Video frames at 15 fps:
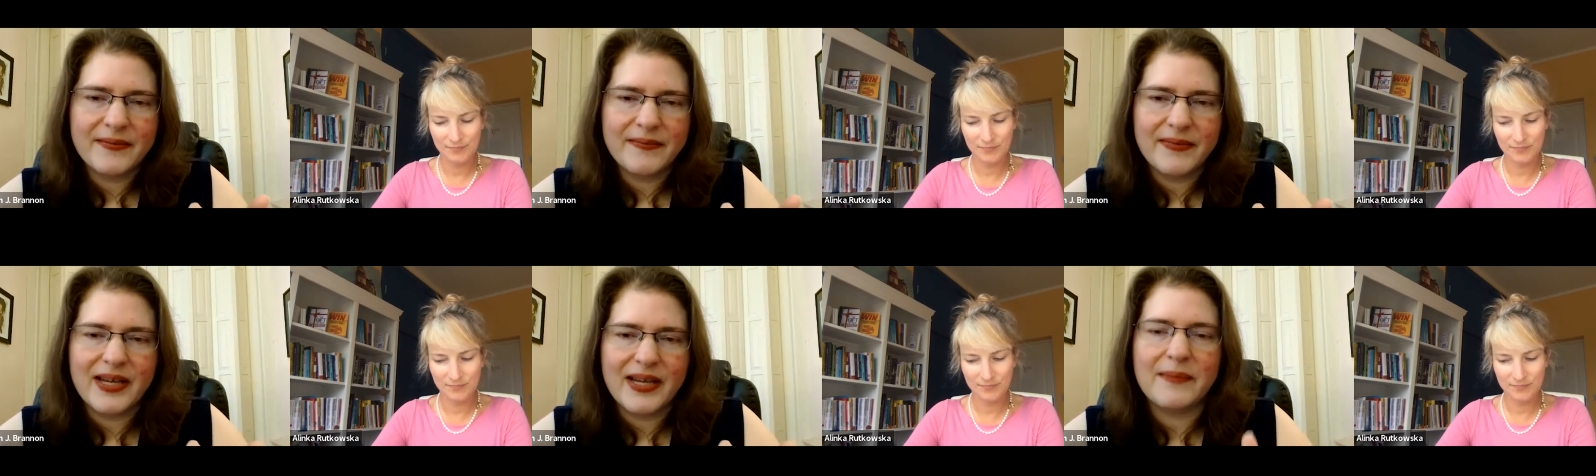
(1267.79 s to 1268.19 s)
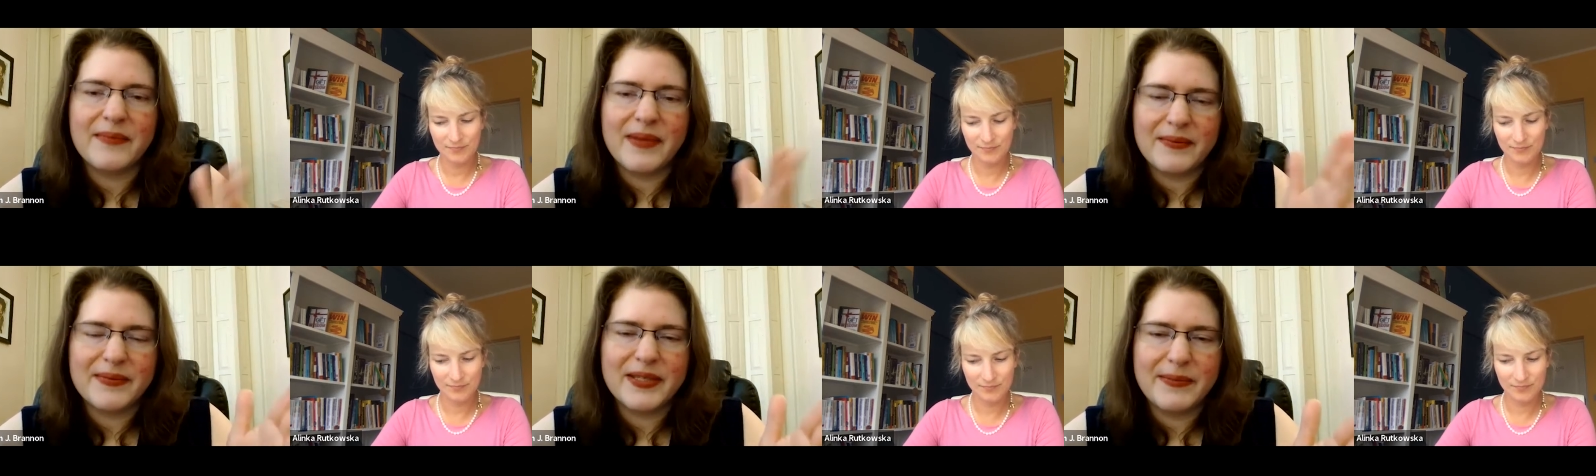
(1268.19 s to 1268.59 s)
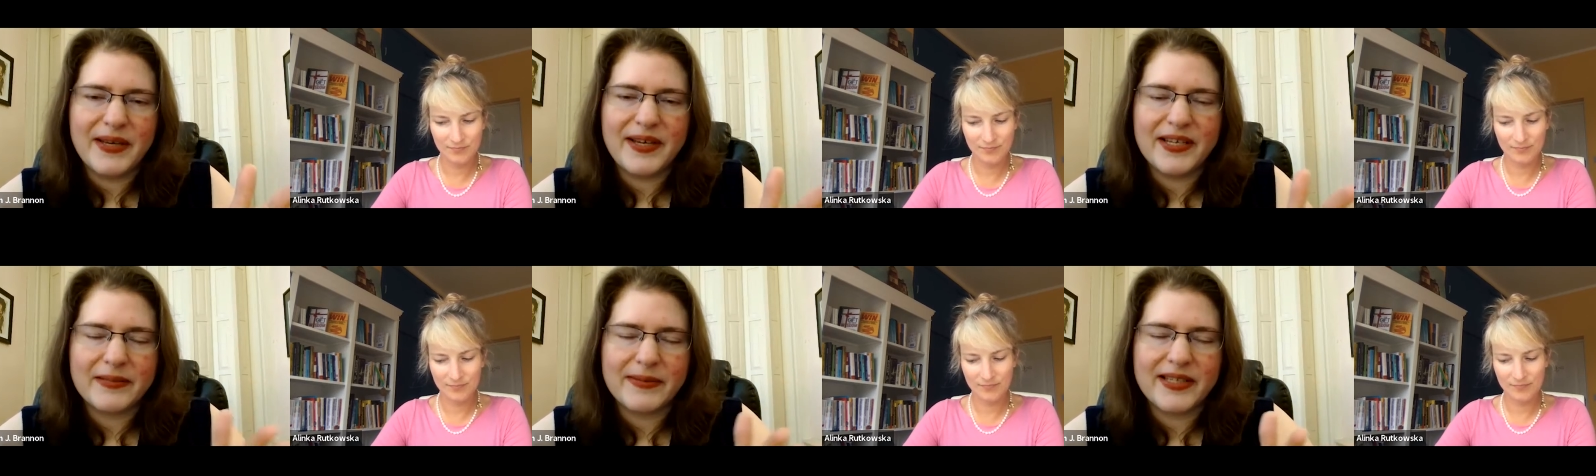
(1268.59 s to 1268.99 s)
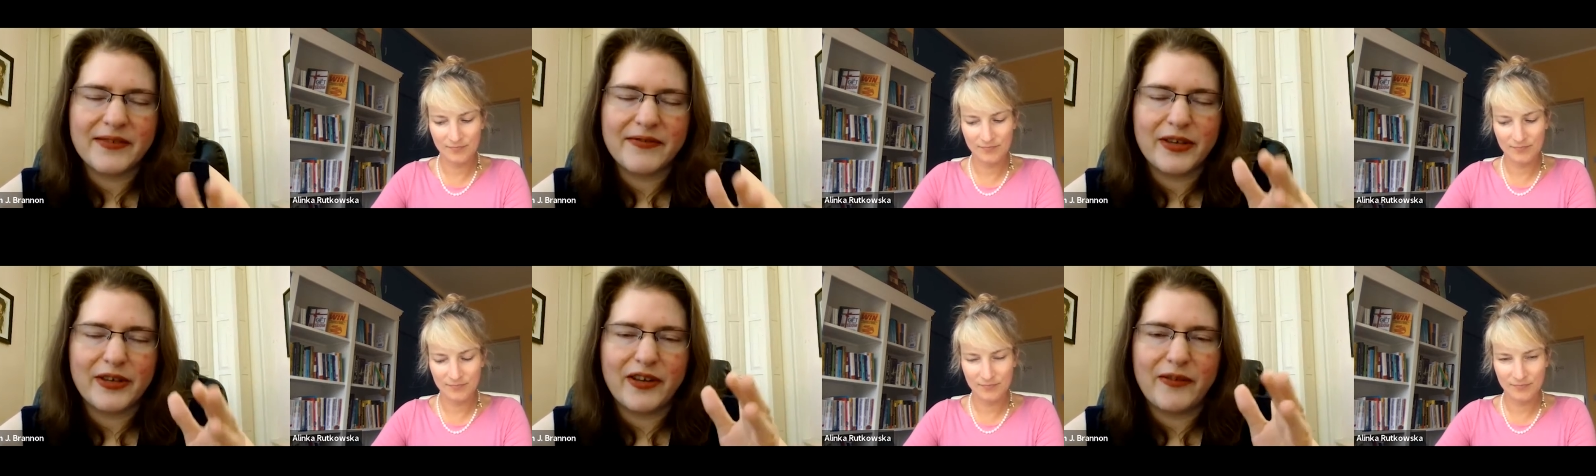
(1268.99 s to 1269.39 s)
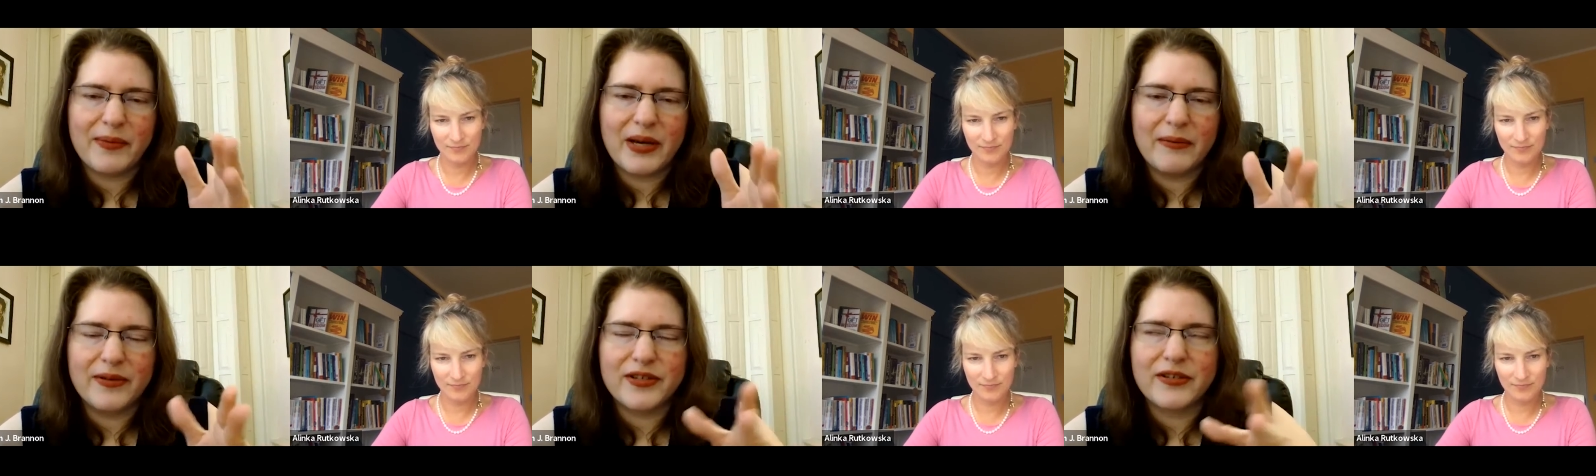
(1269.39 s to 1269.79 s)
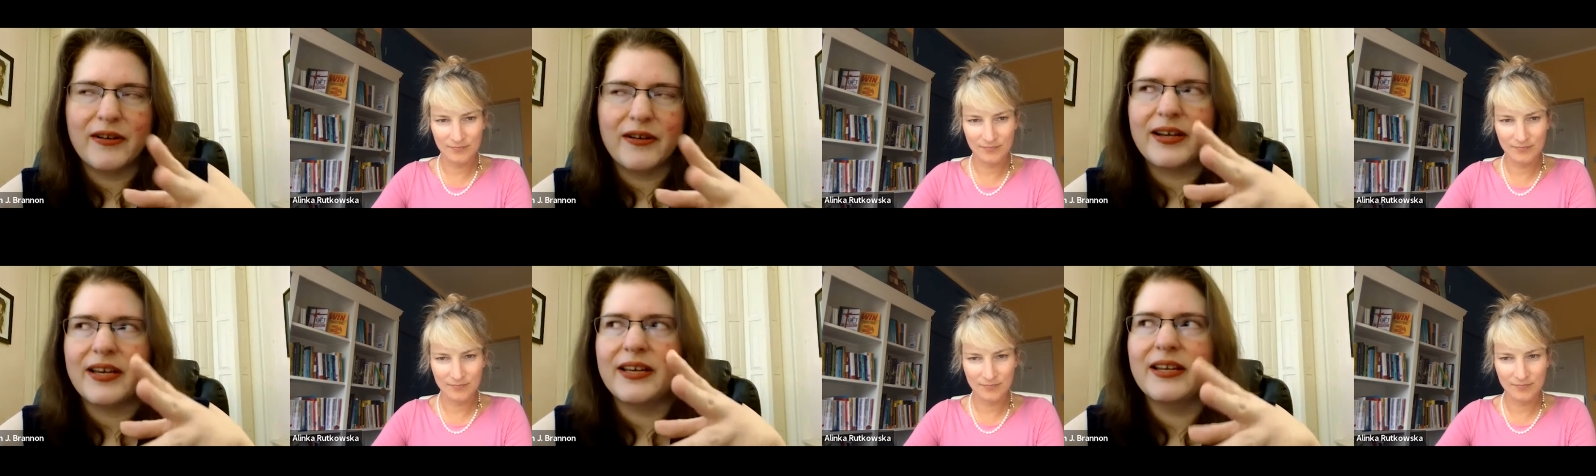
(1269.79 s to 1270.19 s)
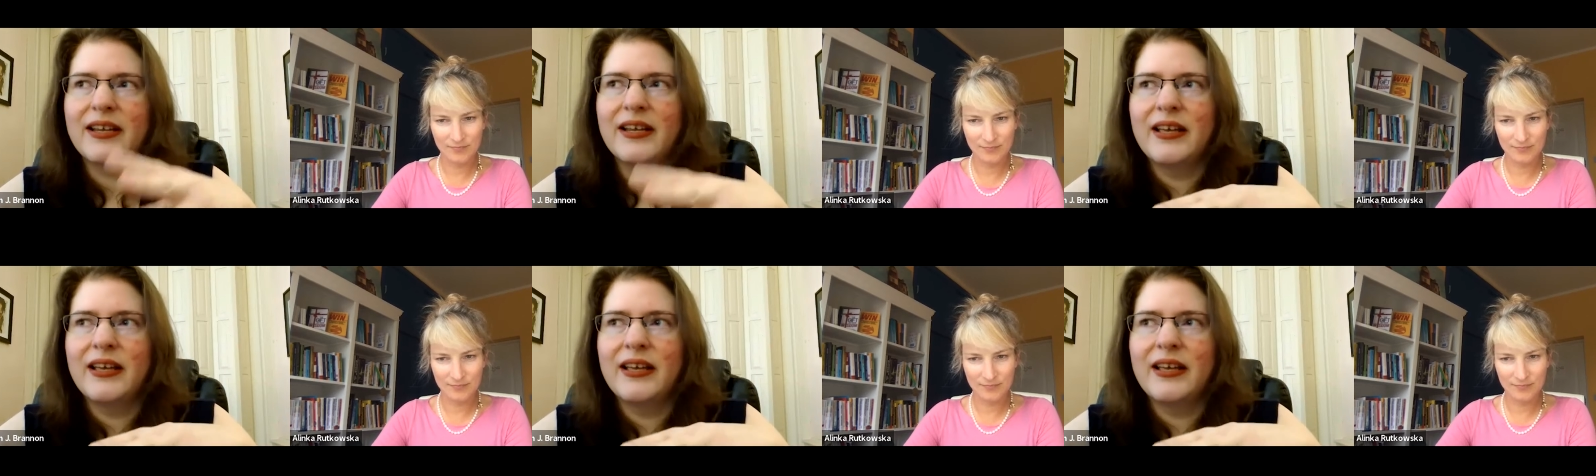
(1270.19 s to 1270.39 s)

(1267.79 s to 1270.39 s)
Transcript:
Speaker 1: and I'm, I'm speaking specifically of Publisher Rocket,